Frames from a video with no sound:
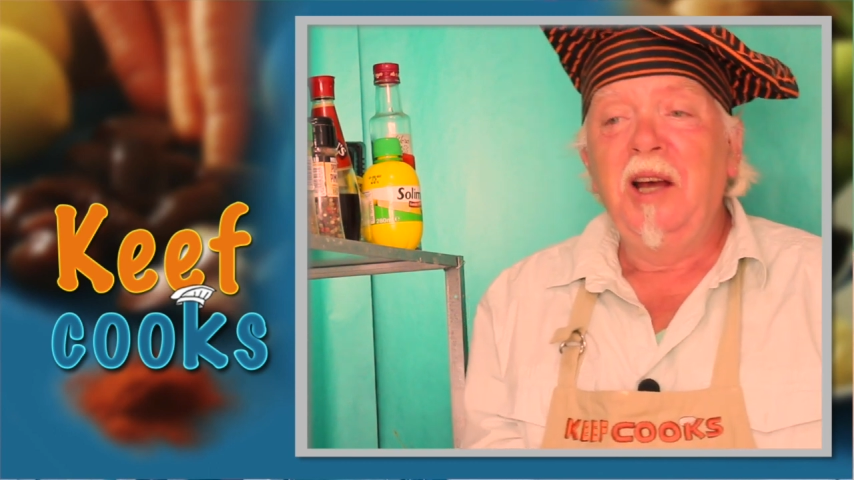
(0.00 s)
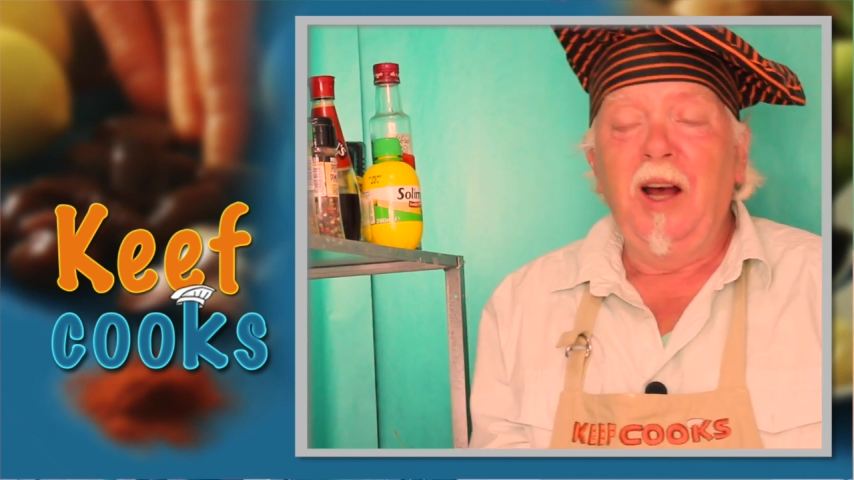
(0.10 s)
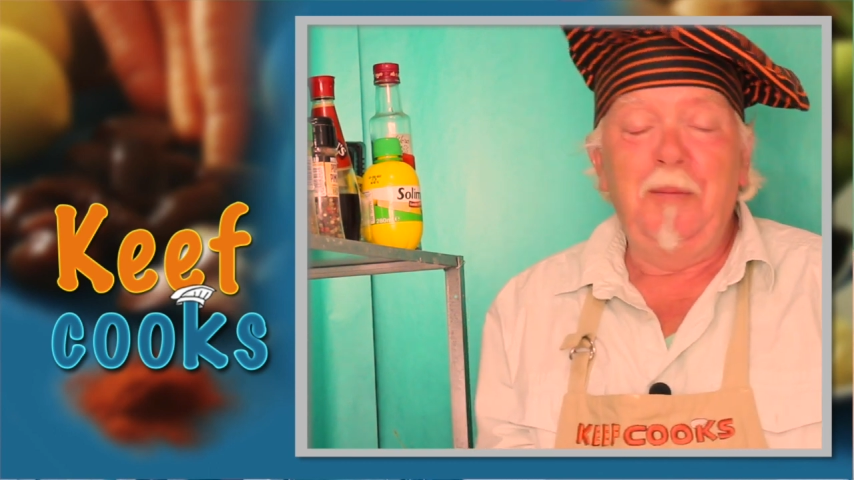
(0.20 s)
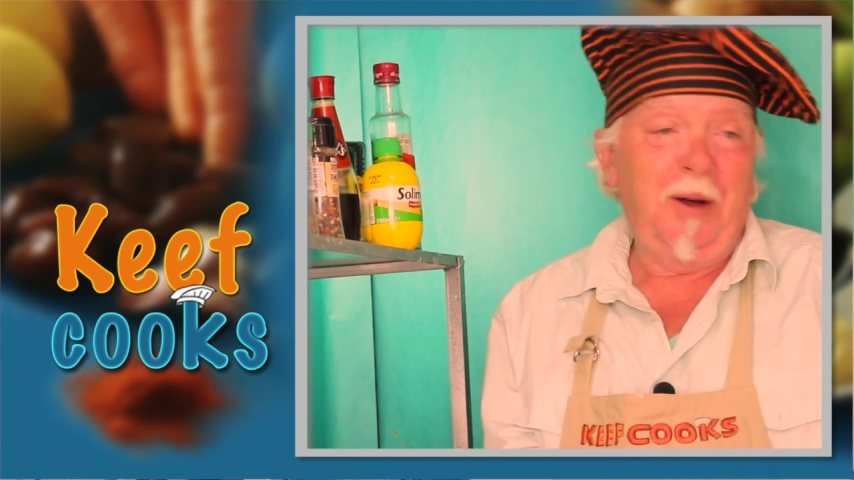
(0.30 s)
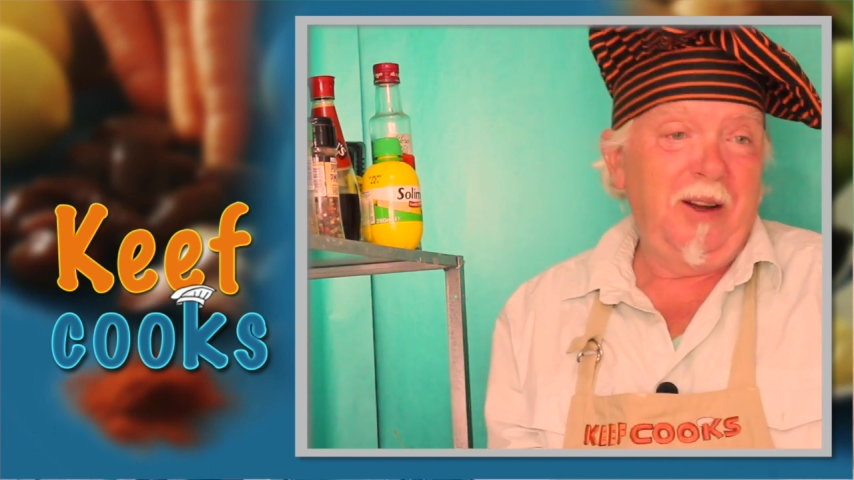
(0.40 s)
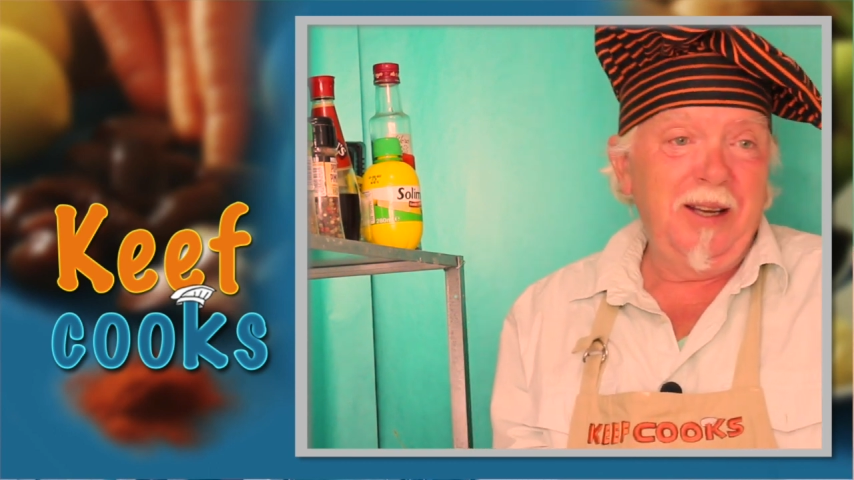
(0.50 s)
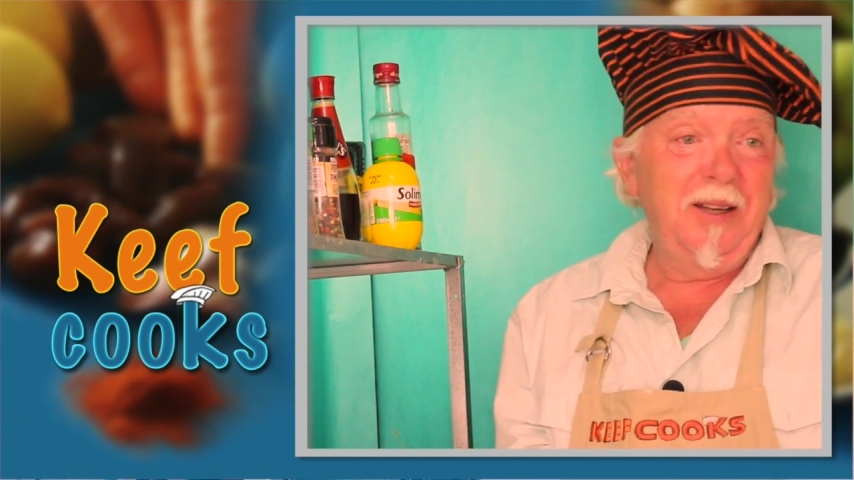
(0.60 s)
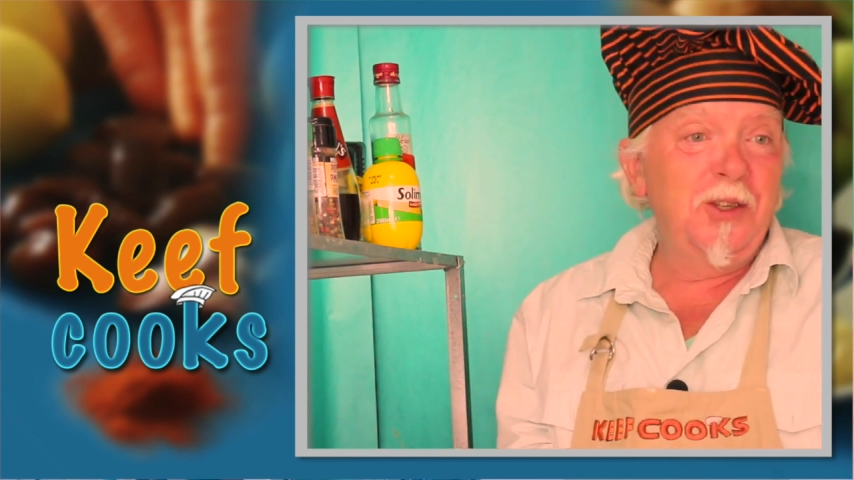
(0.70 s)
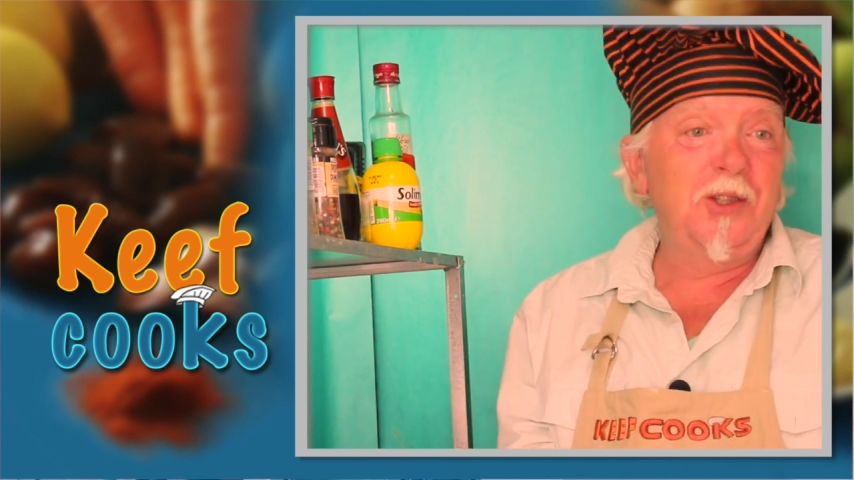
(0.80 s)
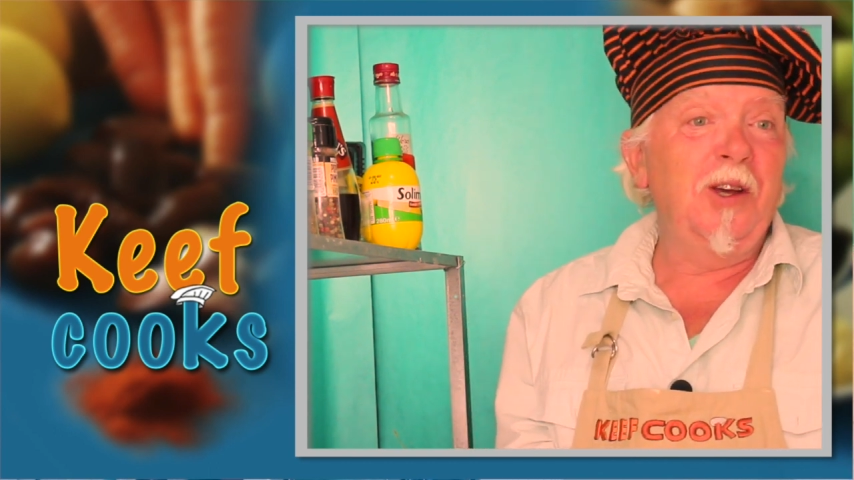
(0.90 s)
a pie
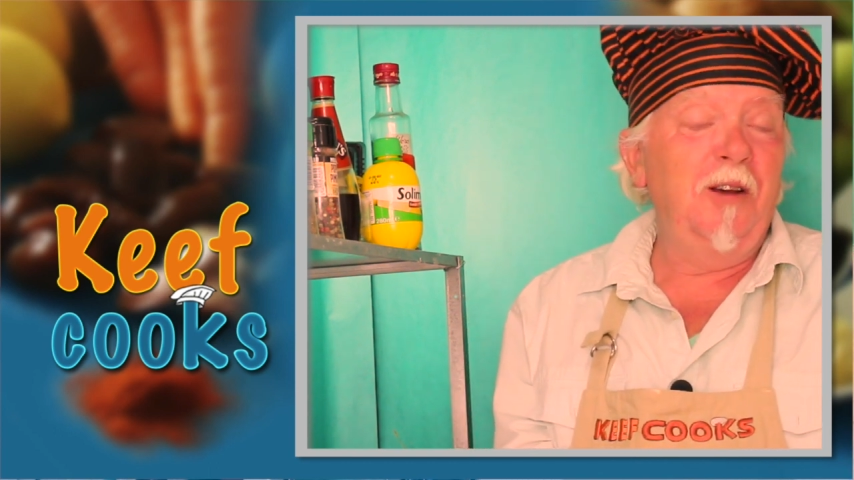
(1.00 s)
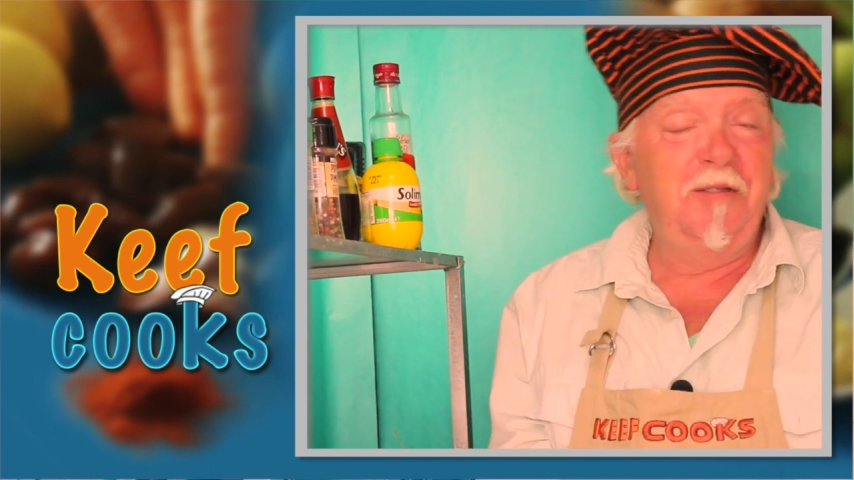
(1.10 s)
is a